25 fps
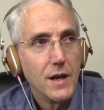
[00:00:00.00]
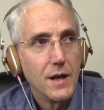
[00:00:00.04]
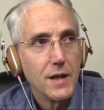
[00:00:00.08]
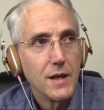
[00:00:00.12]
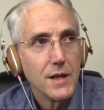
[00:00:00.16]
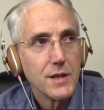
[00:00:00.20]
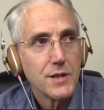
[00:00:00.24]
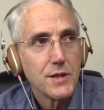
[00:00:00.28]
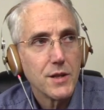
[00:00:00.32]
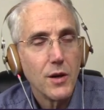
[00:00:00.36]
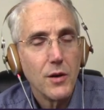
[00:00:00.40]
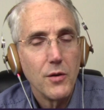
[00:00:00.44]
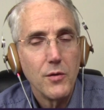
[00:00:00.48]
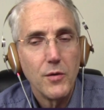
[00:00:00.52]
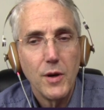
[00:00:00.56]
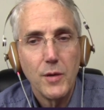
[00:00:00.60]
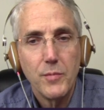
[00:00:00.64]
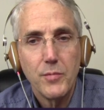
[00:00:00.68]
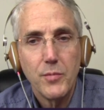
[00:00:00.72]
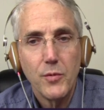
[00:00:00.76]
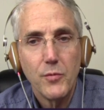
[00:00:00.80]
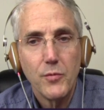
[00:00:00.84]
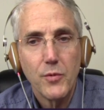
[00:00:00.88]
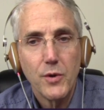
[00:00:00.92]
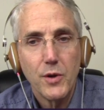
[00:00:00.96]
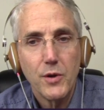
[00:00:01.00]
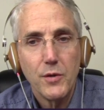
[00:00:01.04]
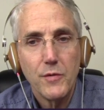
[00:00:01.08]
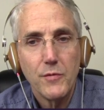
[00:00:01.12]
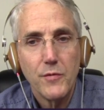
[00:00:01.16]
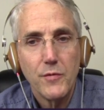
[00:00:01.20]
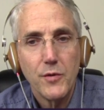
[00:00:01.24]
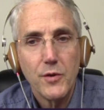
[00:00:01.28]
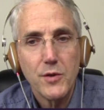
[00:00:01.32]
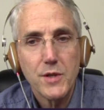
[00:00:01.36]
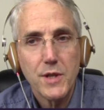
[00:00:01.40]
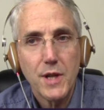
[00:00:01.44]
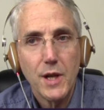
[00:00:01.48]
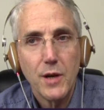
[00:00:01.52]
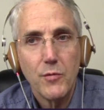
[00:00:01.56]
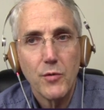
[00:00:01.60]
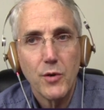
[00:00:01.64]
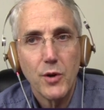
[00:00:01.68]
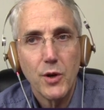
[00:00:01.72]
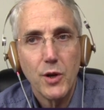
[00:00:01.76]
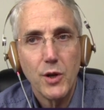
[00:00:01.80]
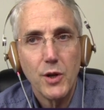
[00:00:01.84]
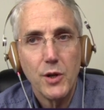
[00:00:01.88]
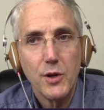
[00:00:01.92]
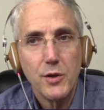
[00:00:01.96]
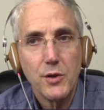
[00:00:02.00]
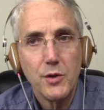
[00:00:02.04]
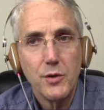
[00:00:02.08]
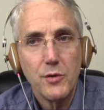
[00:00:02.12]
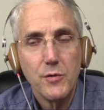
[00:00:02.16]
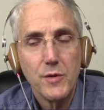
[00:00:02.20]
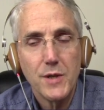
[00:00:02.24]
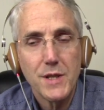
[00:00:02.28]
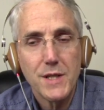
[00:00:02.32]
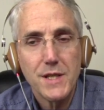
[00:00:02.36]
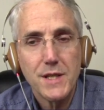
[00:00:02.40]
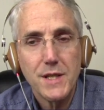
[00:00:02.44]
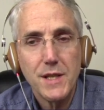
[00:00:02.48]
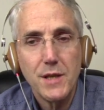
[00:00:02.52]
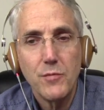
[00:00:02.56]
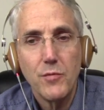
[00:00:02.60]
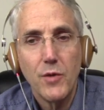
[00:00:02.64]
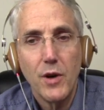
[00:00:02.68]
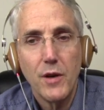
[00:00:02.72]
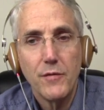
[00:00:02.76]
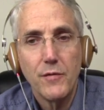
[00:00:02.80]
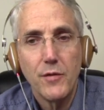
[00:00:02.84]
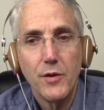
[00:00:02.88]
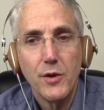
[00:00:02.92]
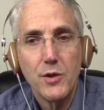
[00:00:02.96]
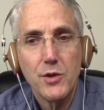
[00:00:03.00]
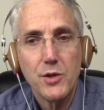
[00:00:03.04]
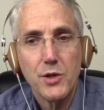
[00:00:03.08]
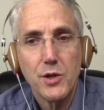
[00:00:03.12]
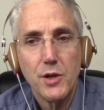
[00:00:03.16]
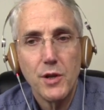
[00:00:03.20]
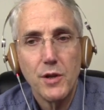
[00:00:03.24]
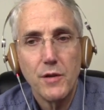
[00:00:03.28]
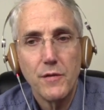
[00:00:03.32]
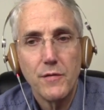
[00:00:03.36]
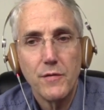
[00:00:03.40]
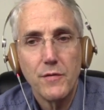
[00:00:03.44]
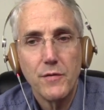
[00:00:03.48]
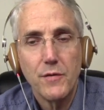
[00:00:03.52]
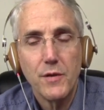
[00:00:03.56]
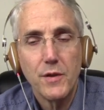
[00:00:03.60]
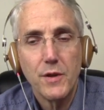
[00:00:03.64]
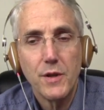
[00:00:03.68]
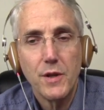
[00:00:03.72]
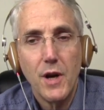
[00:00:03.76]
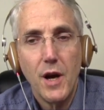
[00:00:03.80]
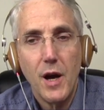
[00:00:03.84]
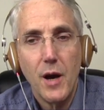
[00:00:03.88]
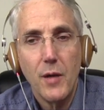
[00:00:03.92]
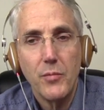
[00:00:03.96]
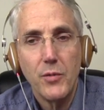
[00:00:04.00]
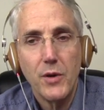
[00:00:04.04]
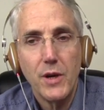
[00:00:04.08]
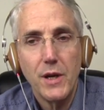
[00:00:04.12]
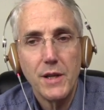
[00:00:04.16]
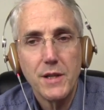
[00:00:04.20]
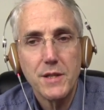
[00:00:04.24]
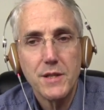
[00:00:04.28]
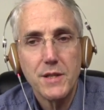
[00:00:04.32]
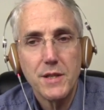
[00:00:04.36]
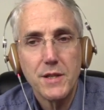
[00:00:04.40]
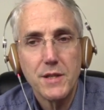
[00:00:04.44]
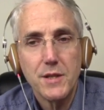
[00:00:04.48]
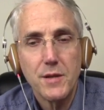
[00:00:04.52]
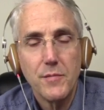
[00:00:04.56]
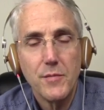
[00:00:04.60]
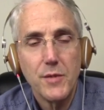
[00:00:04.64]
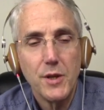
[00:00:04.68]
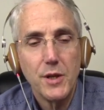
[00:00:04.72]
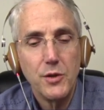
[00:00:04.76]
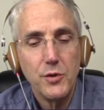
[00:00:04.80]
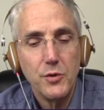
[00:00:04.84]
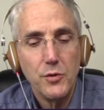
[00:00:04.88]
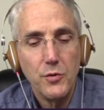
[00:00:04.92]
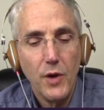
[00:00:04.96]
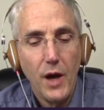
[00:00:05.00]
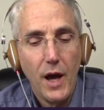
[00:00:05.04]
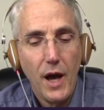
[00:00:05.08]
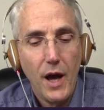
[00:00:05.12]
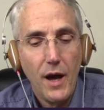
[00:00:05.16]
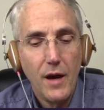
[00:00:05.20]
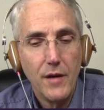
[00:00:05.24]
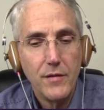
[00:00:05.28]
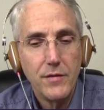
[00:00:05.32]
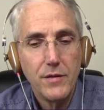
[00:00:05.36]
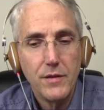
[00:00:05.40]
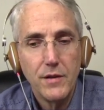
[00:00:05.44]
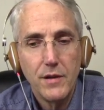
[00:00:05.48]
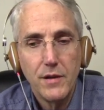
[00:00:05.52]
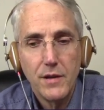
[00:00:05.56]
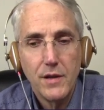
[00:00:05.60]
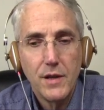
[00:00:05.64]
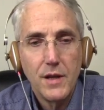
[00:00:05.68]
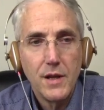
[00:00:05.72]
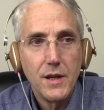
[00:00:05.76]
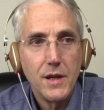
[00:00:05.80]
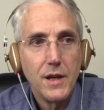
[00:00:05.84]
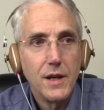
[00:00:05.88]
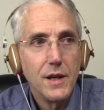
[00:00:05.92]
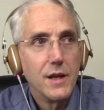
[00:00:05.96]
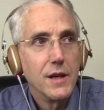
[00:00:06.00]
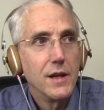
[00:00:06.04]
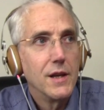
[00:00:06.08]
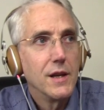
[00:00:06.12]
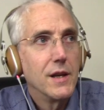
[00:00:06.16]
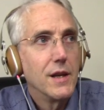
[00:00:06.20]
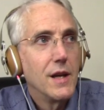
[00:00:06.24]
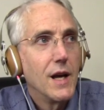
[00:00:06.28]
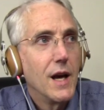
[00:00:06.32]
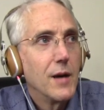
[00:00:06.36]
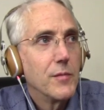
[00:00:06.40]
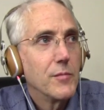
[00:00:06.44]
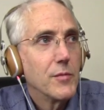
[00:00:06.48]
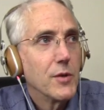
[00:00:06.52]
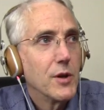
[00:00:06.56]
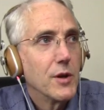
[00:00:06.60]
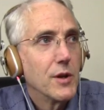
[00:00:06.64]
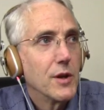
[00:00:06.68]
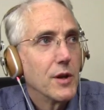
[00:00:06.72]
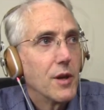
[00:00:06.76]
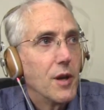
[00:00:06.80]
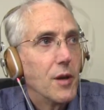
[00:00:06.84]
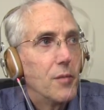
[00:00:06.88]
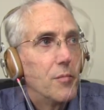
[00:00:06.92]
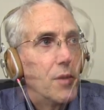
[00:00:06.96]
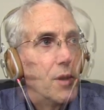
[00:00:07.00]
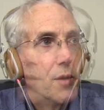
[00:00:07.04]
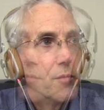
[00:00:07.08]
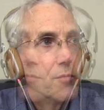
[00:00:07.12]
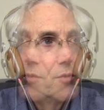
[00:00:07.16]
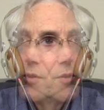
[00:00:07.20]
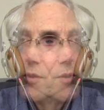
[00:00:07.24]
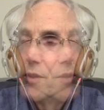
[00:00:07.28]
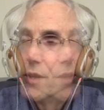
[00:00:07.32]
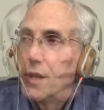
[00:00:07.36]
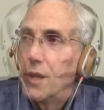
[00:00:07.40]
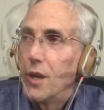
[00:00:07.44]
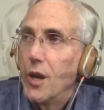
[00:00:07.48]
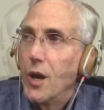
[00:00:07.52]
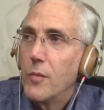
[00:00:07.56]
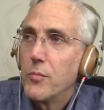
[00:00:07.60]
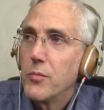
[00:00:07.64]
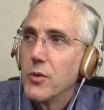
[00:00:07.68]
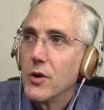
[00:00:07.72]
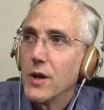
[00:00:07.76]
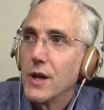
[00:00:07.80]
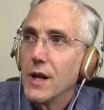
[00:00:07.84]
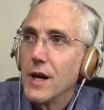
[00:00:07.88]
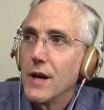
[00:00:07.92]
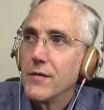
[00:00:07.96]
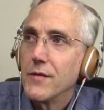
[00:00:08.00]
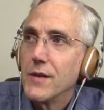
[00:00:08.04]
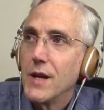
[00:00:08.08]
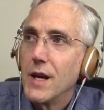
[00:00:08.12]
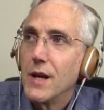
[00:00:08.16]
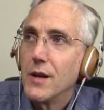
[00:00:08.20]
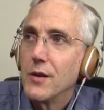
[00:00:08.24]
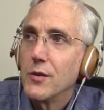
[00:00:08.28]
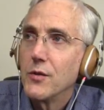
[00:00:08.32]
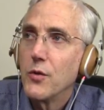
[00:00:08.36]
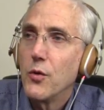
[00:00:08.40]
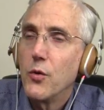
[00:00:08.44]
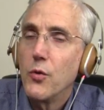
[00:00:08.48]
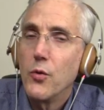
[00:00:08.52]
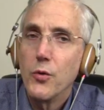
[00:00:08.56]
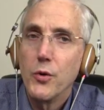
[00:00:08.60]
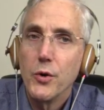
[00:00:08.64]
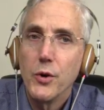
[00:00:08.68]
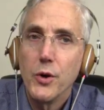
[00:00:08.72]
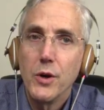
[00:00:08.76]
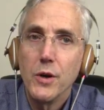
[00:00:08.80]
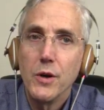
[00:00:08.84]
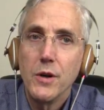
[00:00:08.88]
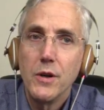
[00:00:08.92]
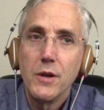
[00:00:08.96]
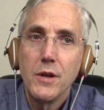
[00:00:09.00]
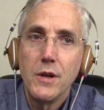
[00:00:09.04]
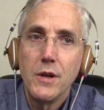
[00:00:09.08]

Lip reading: let's go up. First thing we're going to do is see what version of the operating system that you have. And I'm going to come up to the upper left-hand corner